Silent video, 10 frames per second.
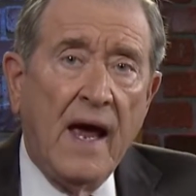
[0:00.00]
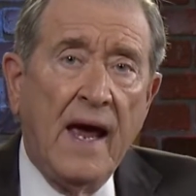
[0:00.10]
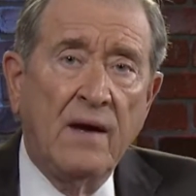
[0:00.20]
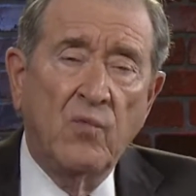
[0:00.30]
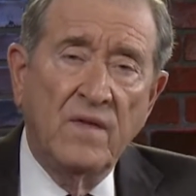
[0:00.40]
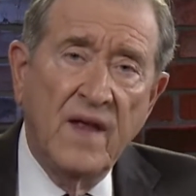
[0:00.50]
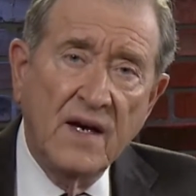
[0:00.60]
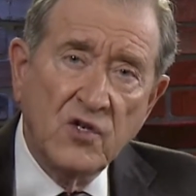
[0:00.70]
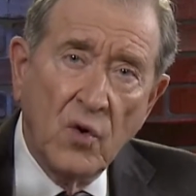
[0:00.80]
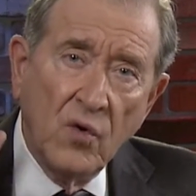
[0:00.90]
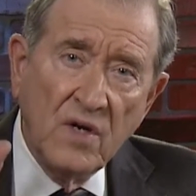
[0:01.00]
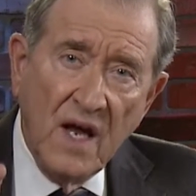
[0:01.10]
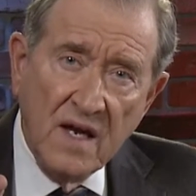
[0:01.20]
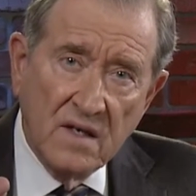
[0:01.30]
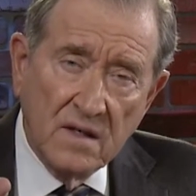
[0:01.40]
And when that
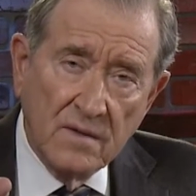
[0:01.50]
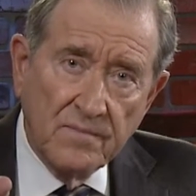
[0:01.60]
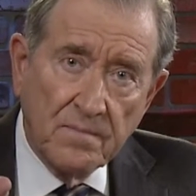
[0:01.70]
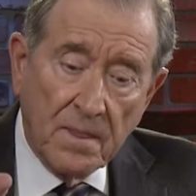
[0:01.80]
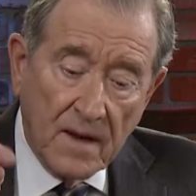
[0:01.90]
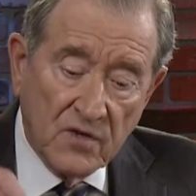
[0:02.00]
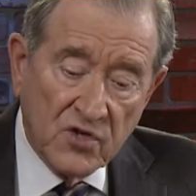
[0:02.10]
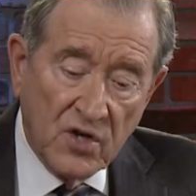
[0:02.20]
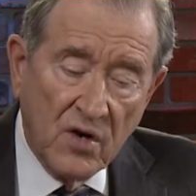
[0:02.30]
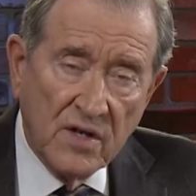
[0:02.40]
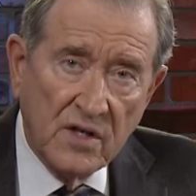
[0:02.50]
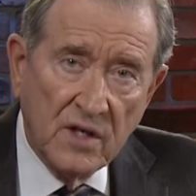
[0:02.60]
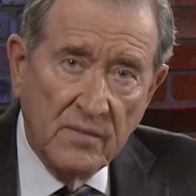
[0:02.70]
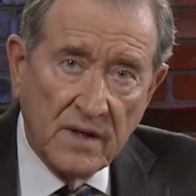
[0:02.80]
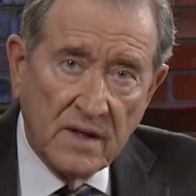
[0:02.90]
tornado started
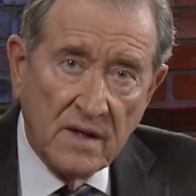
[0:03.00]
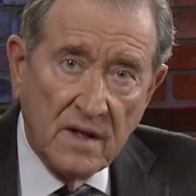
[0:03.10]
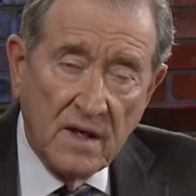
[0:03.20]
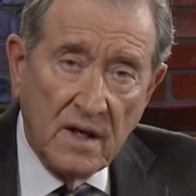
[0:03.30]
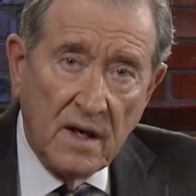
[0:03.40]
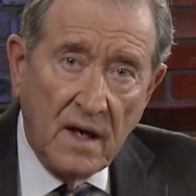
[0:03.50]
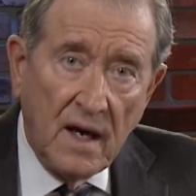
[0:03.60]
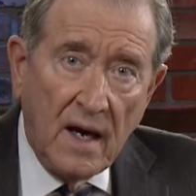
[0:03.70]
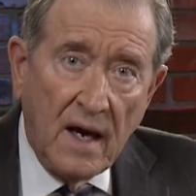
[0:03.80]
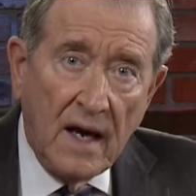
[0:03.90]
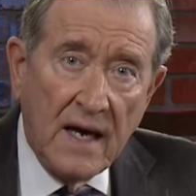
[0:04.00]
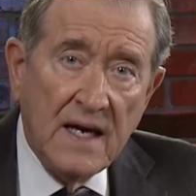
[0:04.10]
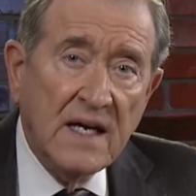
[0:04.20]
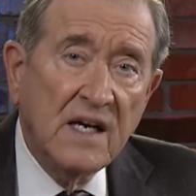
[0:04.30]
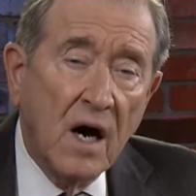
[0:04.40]
coming,
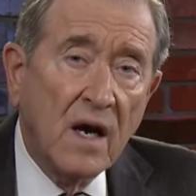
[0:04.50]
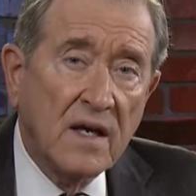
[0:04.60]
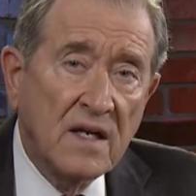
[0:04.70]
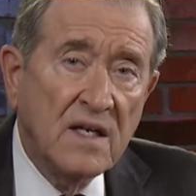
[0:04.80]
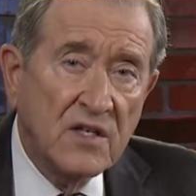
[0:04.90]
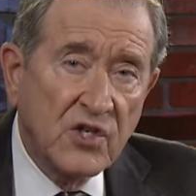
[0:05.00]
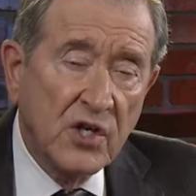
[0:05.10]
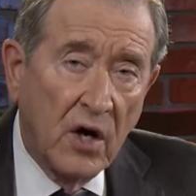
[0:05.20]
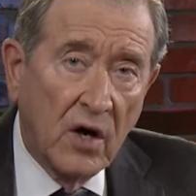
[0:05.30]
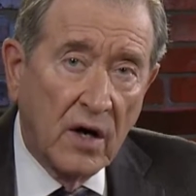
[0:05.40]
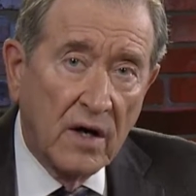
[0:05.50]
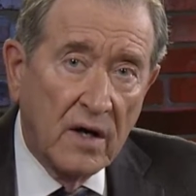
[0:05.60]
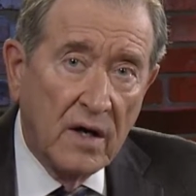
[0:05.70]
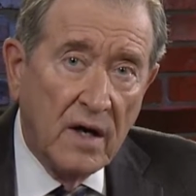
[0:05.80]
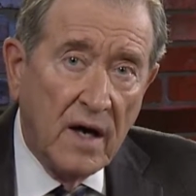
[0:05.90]
he got in his car
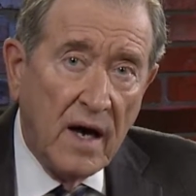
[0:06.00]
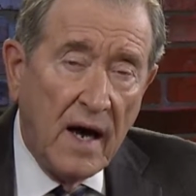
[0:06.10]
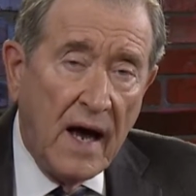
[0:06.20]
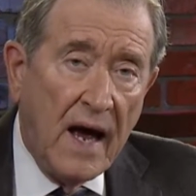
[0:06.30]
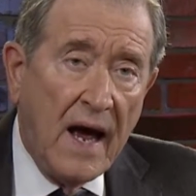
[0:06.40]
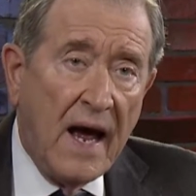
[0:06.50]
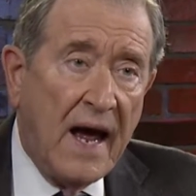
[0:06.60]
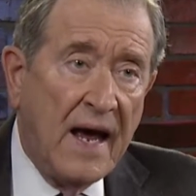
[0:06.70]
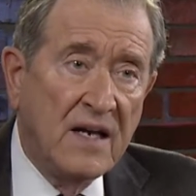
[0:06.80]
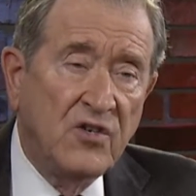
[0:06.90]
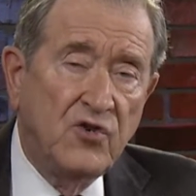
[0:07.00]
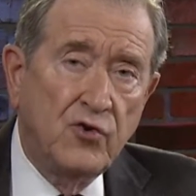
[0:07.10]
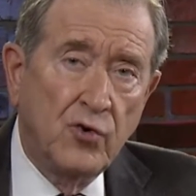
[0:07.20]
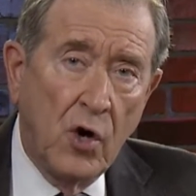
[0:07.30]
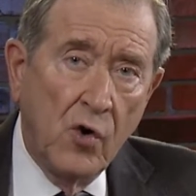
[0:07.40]
and
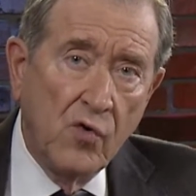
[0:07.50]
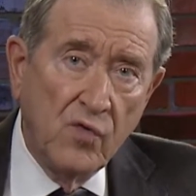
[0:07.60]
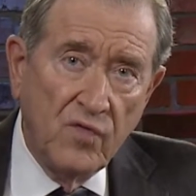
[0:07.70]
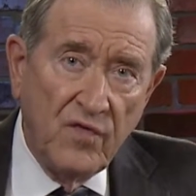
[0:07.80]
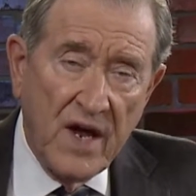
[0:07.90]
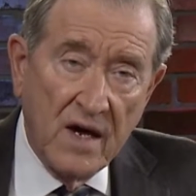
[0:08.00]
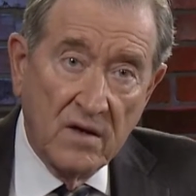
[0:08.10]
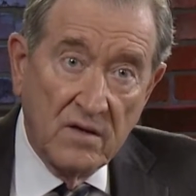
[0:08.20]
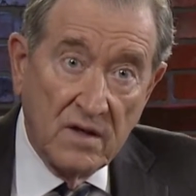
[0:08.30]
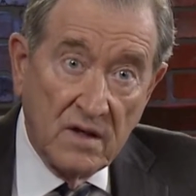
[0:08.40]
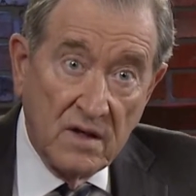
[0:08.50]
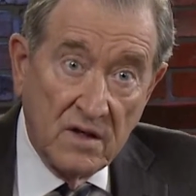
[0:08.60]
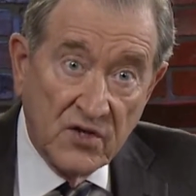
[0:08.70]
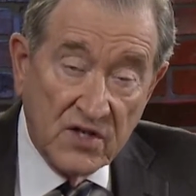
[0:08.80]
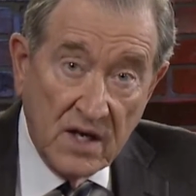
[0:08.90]
drove down
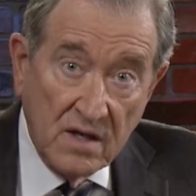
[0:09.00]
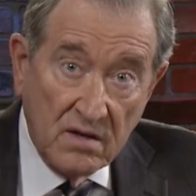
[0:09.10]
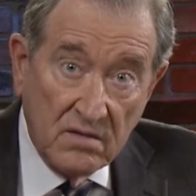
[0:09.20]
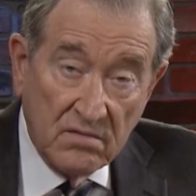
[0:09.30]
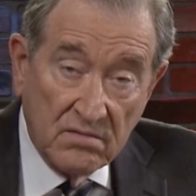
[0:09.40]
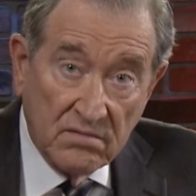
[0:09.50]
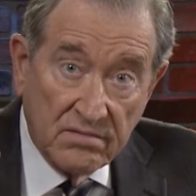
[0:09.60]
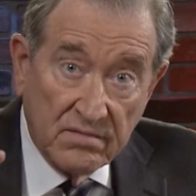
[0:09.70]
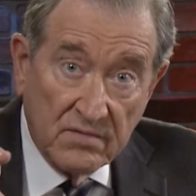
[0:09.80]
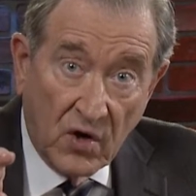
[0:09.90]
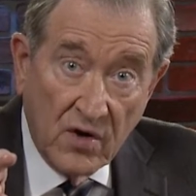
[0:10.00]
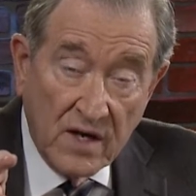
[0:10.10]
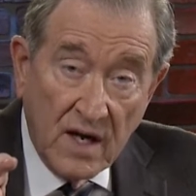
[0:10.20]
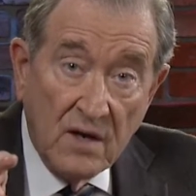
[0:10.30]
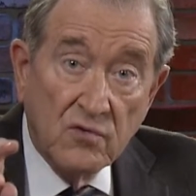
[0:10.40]
Interstate 30.
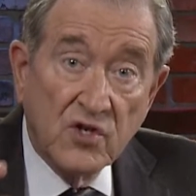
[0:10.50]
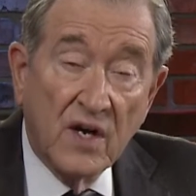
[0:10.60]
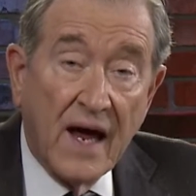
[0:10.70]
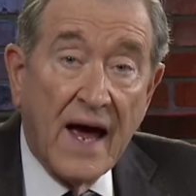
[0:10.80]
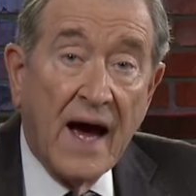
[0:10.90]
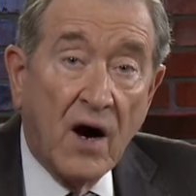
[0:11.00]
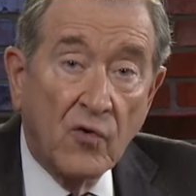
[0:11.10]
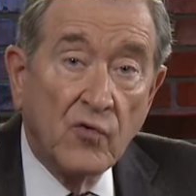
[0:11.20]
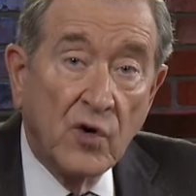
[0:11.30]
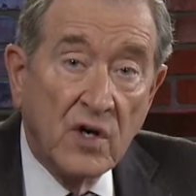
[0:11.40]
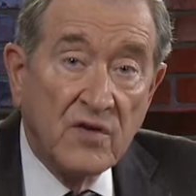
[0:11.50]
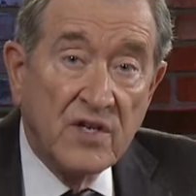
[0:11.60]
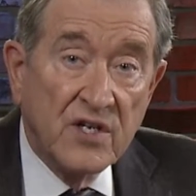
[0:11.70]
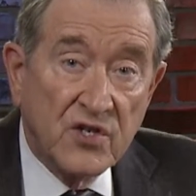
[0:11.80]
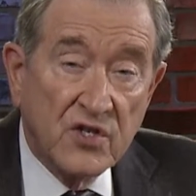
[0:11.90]
He was going to outrun
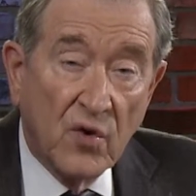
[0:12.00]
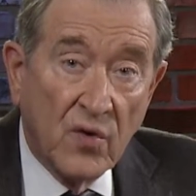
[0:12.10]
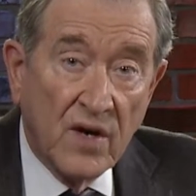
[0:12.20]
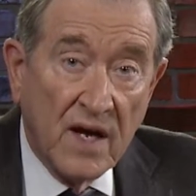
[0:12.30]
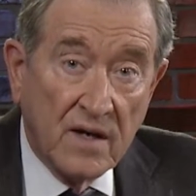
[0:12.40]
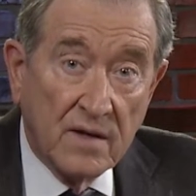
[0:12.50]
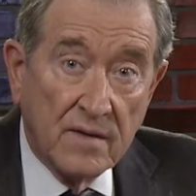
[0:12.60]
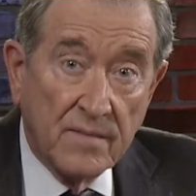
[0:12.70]
this tornado.